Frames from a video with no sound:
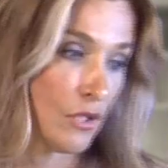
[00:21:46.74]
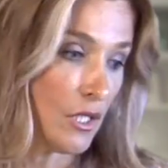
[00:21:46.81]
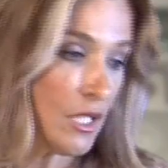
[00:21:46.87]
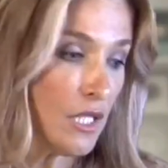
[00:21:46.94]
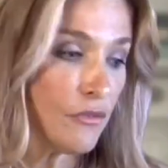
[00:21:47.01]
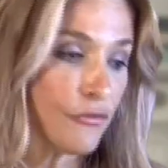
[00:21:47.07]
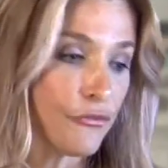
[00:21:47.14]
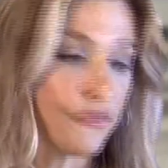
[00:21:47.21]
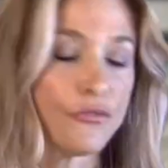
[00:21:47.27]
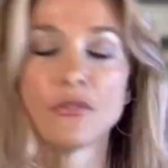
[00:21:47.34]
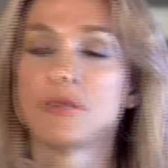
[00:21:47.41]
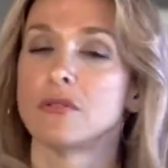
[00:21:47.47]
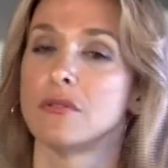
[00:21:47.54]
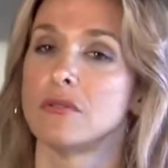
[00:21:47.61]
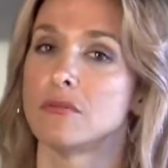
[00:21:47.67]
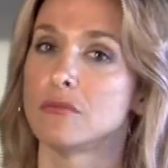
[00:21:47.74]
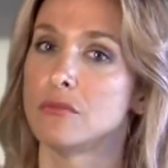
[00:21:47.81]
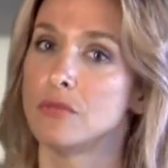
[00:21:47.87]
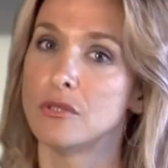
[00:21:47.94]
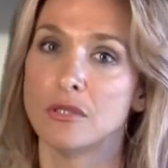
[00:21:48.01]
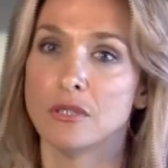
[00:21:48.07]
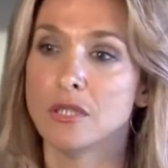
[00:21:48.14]
If
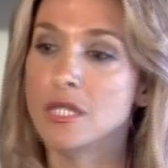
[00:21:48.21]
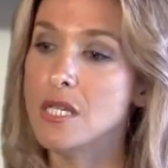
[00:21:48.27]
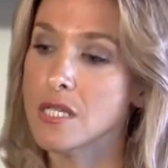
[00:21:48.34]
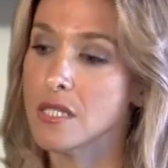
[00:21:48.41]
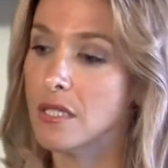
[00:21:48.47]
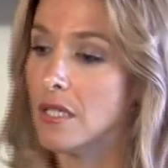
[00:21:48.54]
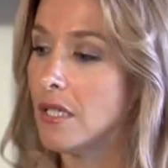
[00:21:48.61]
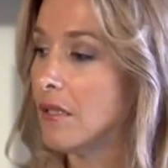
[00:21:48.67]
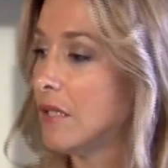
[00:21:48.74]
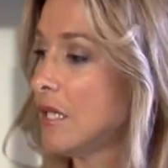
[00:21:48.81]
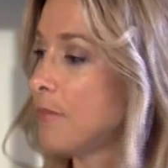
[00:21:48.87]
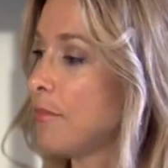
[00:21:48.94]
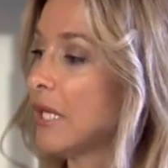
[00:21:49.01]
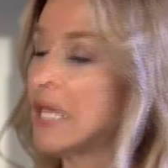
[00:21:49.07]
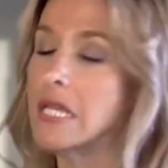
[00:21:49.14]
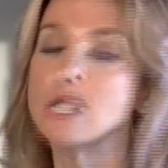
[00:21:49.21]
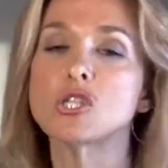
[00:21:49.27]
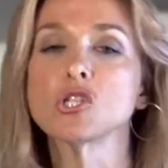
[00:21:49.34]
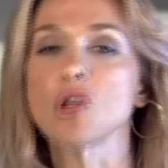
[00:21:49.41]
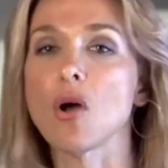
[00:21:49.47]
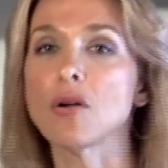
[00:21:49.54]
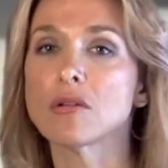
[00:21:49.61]
he's keeping his
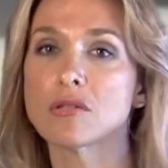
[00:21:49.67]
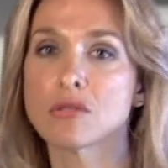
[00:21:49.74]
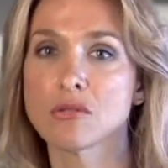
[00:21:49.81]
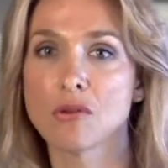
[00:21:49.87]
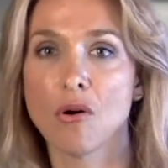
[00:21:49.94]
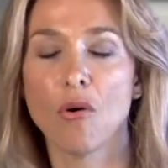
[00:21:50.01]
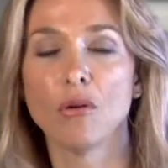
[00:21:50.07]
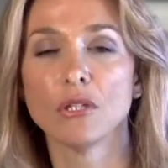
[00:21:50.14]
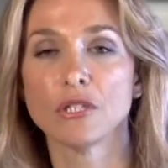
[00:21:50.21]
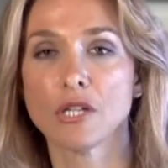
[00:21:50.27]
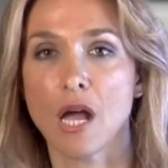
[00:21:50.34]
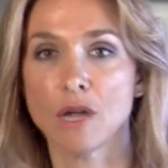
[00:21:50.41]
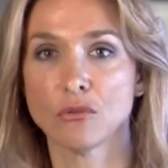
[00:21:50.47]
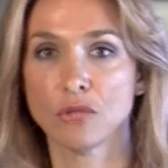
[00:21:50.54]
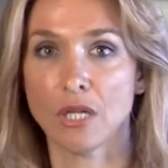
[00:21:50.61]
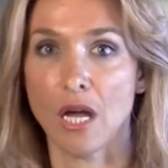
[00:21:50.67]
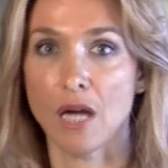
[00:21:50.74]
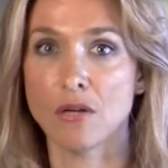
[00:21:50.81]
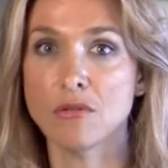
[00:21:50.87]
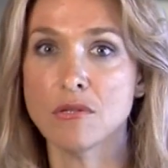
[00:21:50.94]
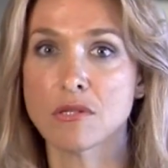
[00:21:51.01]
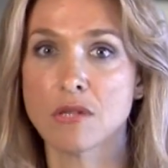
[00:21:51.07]
socks all around the
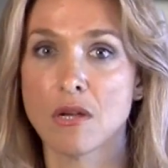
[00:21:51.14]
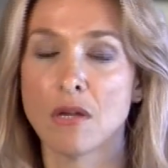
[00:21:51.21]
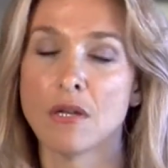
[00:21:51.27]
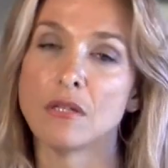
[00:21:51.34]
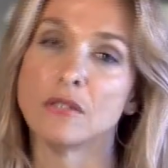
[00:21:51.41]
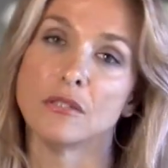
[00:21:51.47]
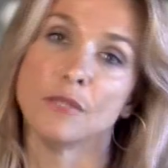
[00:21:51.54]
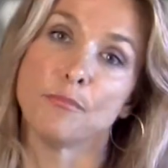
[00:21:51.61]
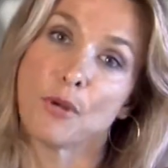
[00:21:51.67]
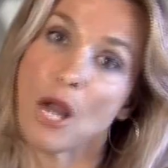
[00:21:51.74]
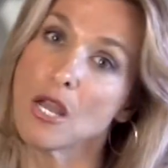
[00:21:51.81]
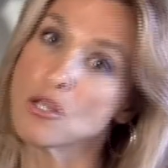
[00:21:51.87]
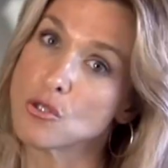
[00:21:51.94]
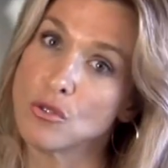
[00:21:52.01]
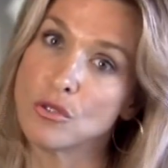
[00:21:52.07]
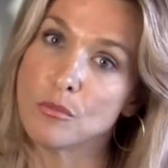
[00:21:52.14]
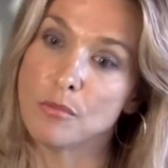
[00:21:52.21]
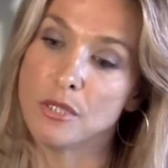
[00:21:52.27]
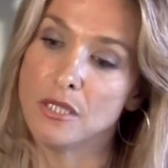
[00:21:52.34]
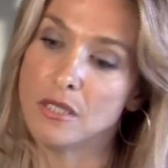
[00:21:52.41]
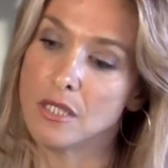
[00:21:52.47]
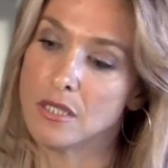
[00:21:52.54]
house, the price could
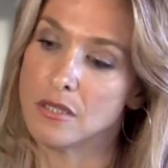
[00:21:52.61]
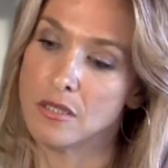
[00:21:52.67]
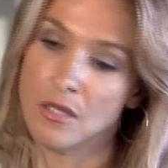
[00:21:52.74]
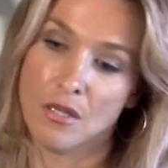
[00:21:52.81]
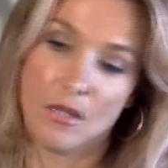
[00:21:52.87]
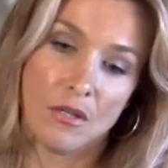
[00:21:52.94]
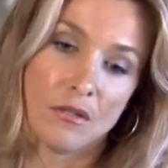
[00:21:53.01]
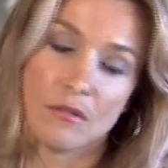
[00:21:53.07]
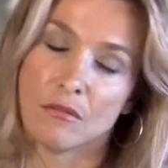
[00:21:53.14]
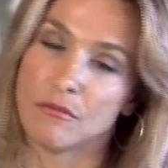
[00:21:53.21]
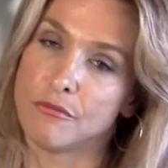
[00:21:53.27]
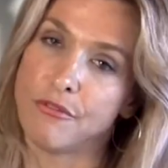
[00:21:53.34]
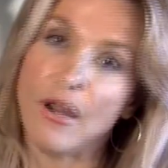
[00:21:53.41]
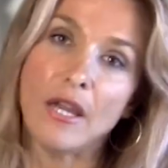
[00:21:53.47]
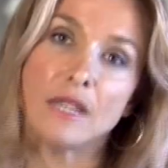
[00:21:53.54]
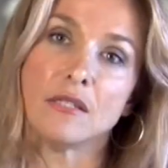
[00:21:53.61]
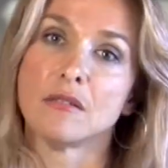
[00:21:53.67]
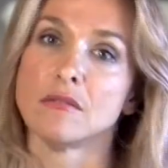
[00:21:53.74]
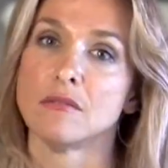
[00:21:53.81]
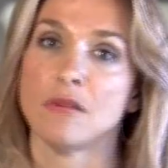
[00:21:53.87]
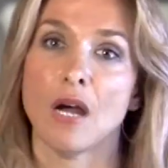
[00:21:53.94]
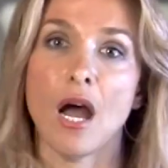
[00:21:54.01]
be that, fine,
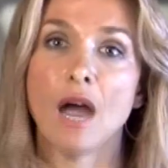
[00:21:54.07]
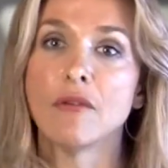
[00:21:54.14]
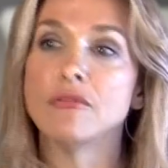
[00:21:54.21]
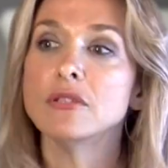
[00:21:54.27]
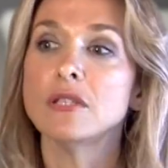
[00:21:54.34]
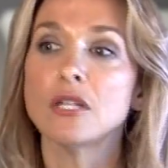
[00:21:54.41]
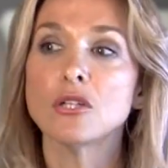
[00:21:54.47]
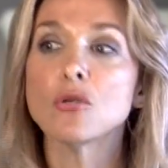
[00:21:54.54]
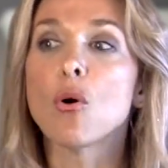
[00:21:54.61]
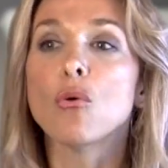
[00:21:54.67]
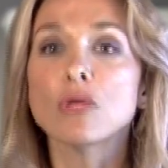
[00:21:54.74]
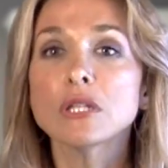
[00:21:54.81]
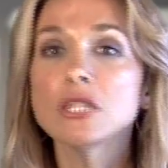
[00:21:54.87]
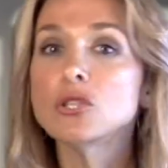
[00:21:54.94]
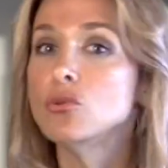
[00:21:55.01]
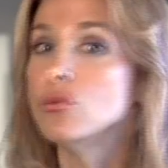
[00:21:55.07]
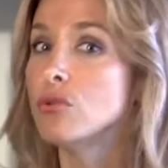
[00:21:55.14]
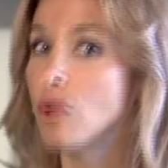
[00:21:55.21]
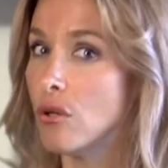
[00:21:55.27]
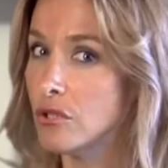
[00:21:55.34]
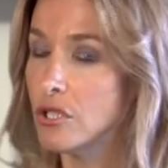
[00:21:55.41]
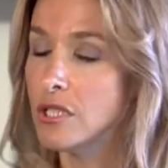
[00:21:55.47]
I will then only do
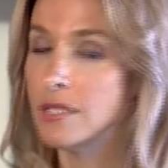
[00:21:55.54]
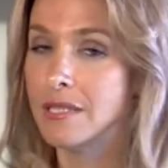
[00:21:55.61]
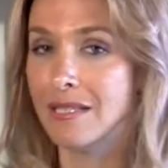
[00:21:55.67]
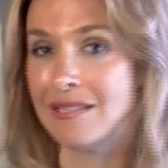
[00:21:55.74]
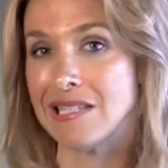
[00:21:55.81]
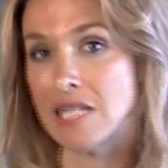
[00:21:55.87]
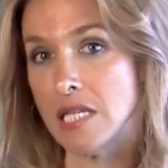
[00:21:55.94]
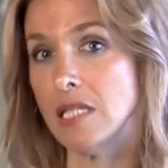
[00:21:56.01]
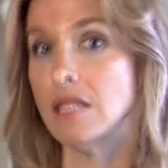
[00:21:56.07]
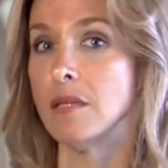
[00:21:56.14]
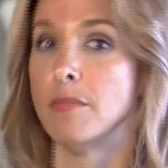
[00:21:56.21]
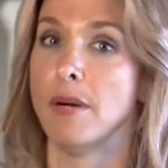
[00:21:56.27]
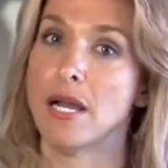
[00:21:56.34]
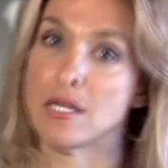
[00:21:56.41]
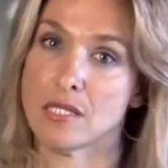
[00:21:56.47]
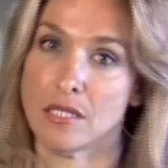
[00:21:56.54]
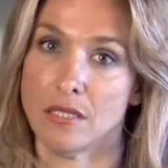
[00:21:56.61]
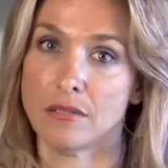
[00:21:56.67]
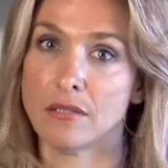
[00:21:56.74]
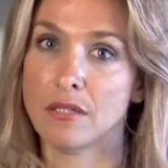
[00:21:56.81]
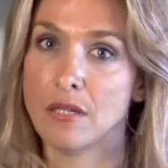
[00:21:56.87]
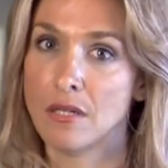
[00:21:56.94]
laundry that is in the
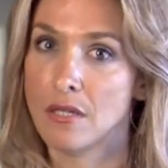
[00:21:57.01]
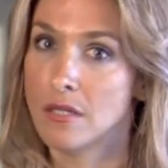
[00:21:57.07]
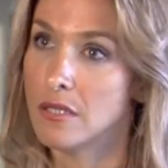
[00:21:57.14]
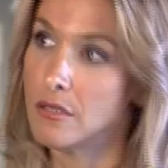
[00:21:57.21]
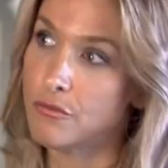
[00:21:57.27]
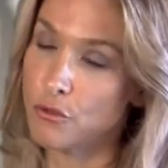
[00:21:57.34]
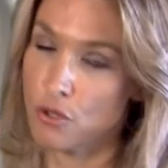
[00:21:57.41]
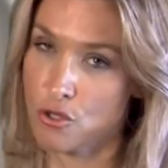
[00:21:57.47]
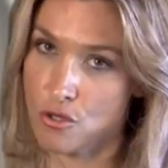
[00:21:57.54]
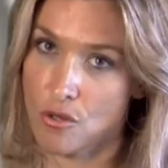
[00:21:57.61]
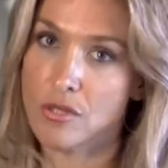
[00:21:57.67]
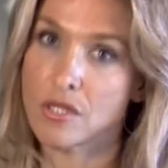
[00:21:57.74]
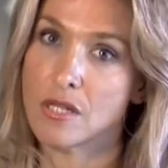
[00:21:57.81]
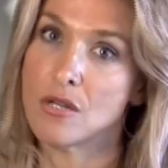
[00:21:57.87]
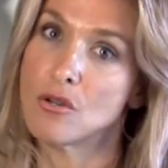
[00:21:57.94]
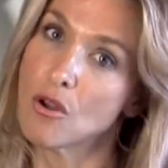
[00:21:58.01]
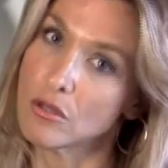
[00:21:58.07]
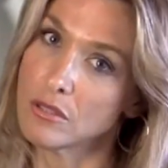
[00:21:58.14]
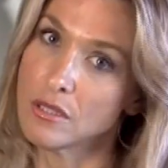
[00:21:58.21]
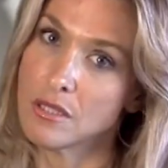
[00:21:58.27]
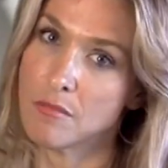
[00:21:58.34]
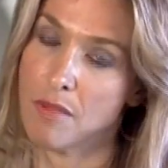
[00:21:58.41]
basket. If your socks are
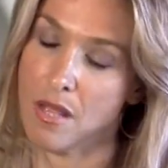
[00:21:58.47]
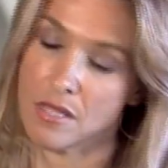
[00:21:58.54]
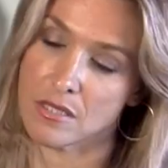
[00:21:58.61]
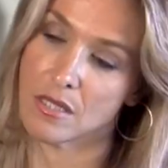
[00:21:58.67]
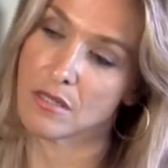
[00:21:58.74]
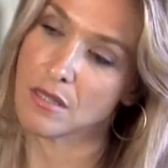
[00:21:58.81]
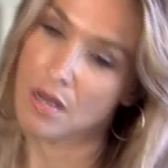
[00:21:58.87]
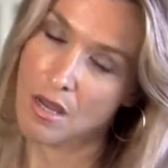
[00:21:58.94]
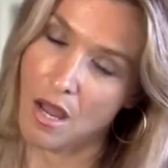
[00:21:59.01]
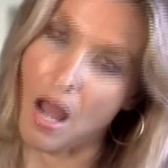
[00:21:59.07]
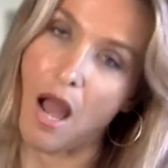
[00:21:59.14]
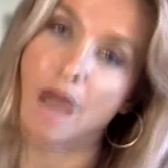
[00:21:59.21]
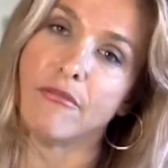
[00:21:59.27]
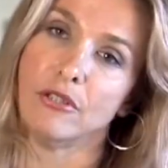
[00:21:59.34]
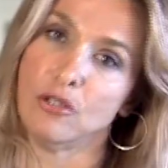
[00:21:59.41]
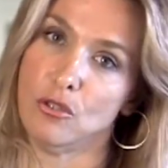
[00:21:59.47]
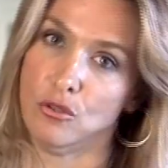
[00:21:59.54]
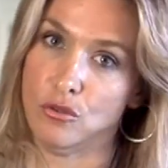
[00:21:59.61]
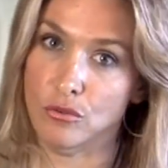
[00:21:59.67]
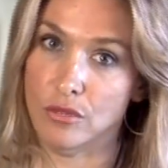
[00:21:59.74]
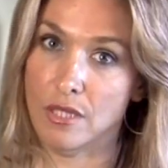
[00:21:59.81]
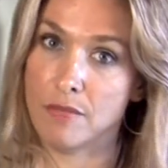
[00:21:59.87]
not in the basket, I will not
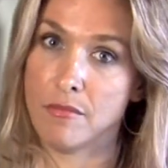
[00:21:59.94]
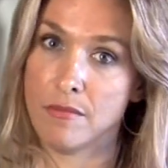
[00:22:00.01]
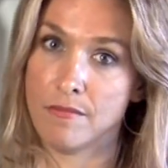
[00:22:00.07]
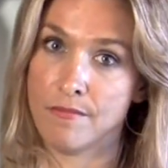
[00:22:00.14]
do them.